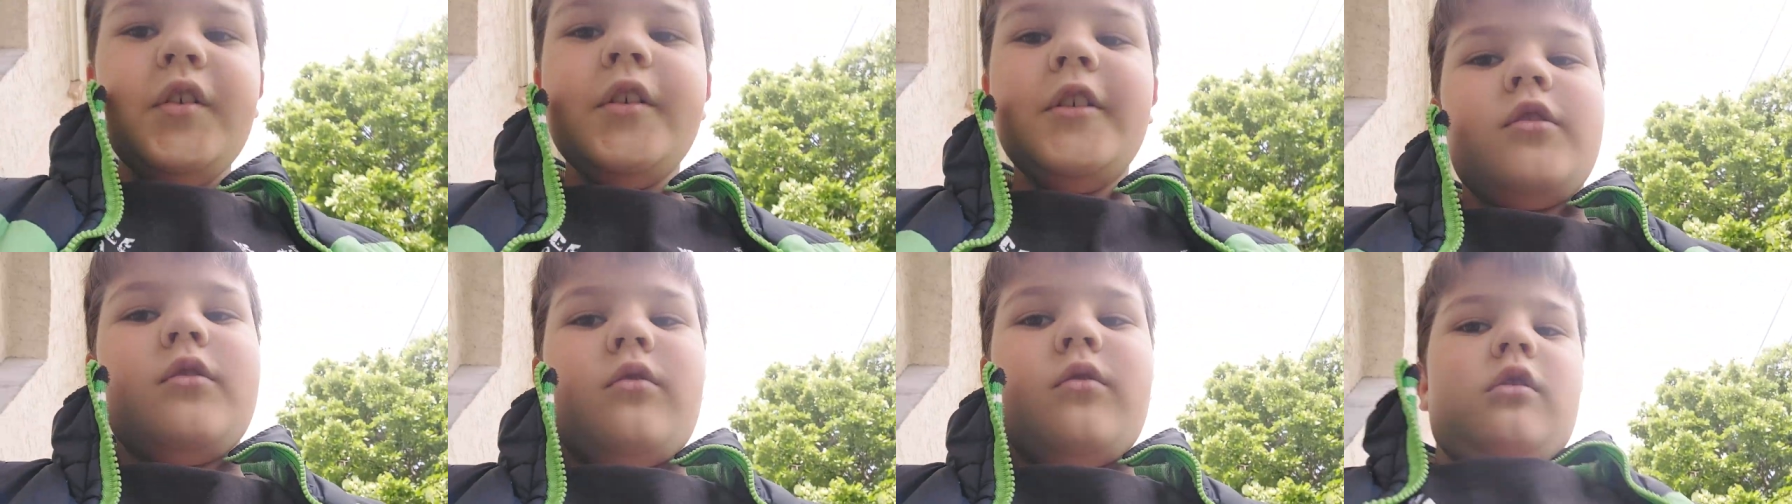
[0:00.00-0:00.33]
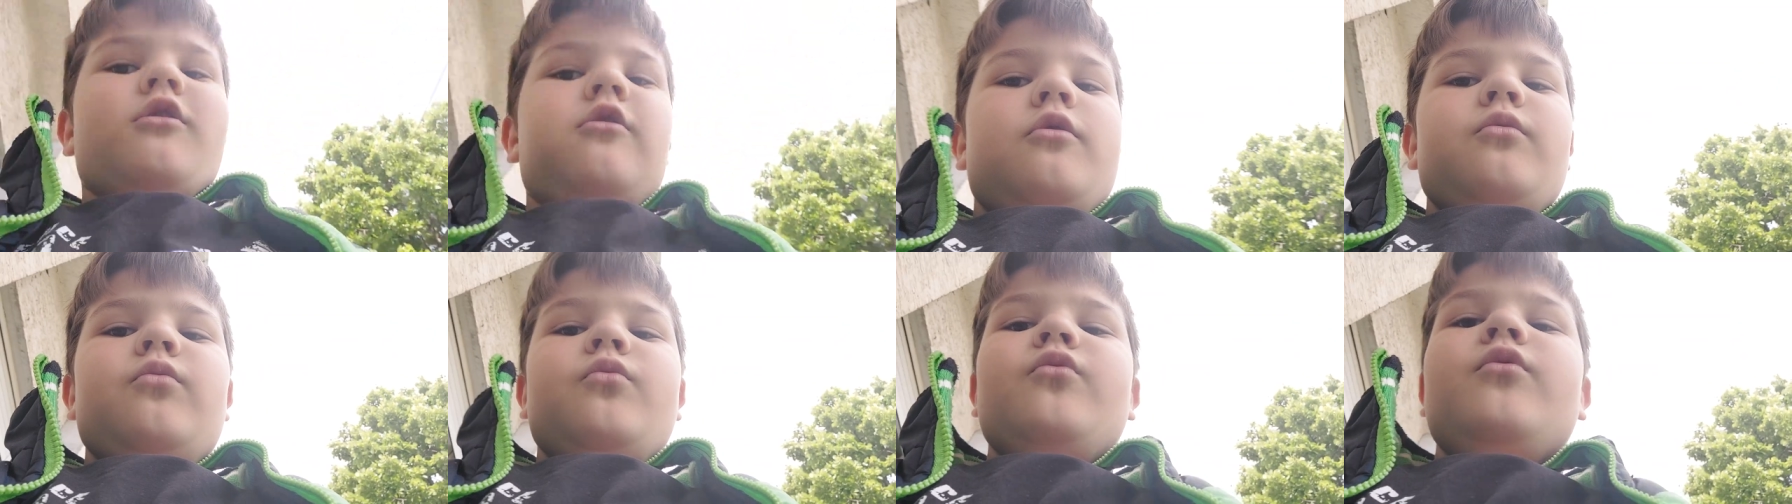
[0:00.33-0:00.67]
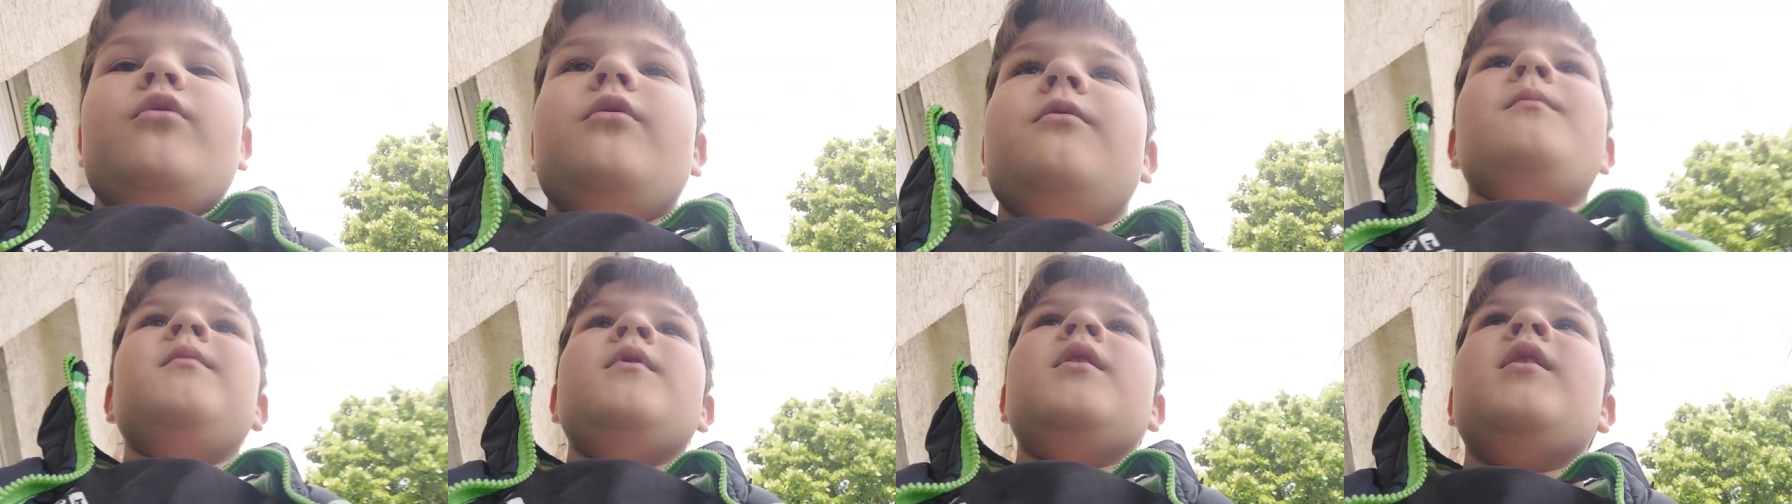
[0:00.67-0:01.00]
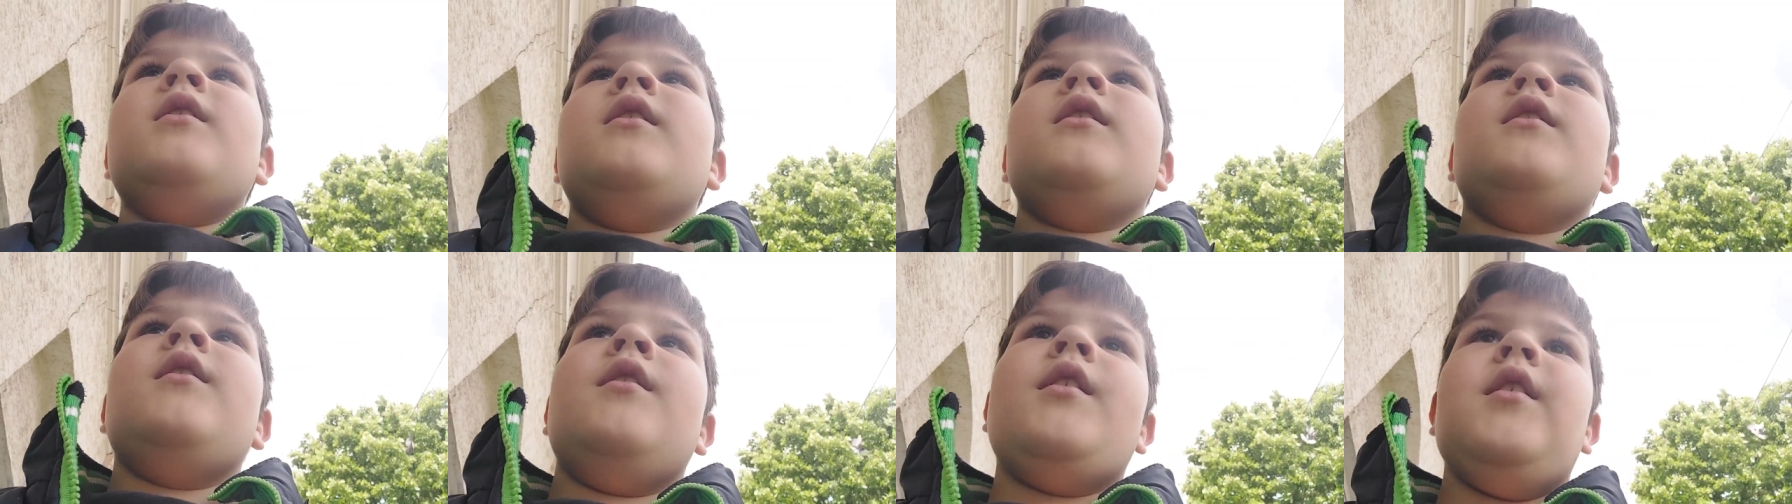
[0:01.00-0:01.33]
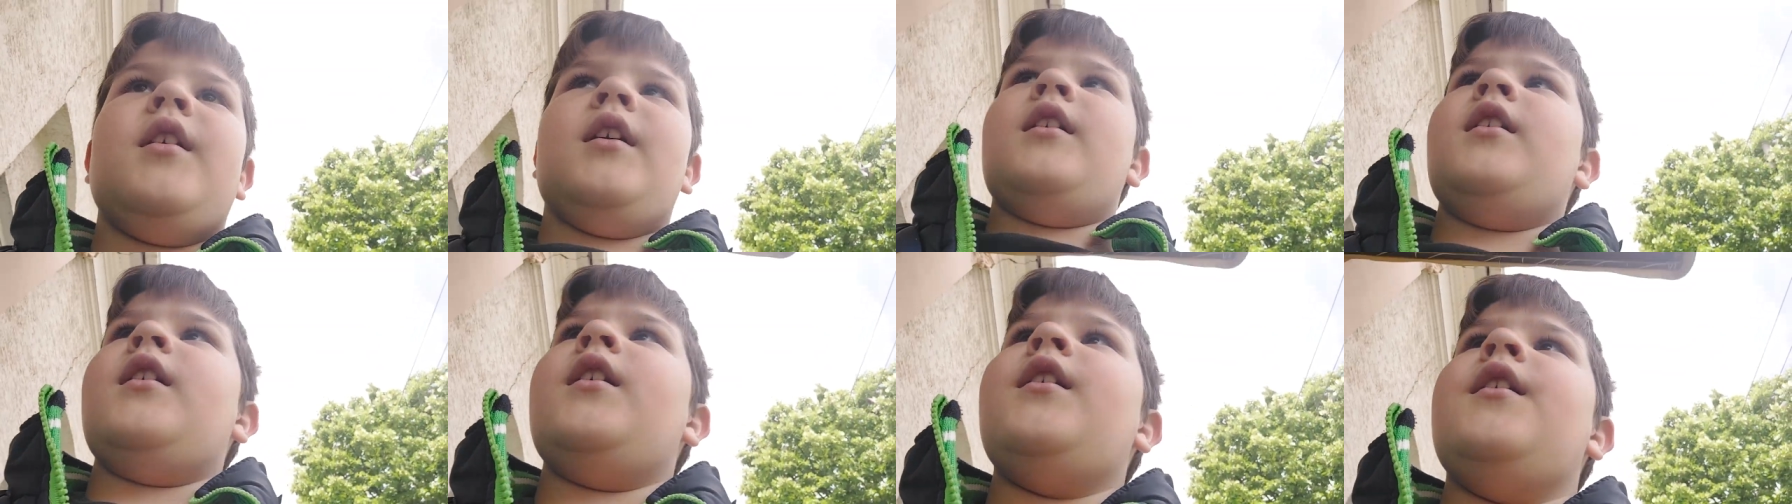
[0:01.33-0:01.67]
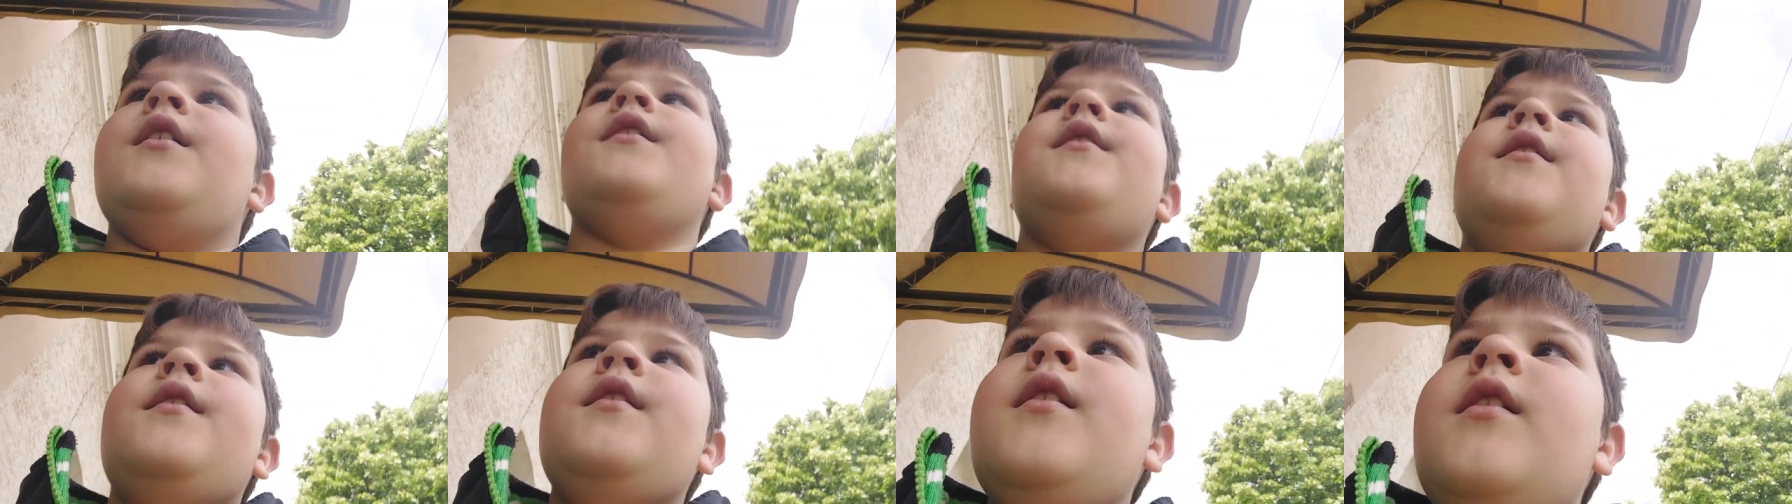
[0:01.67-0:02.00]
your own room.
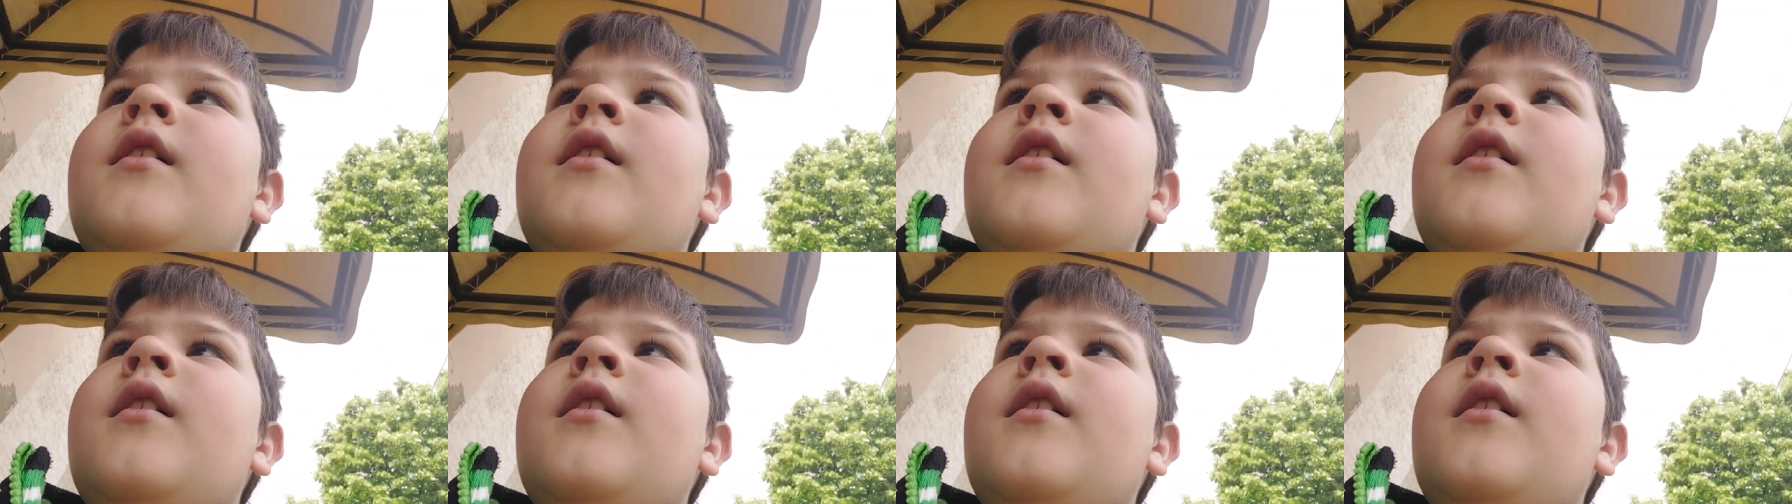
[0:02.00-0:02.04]
And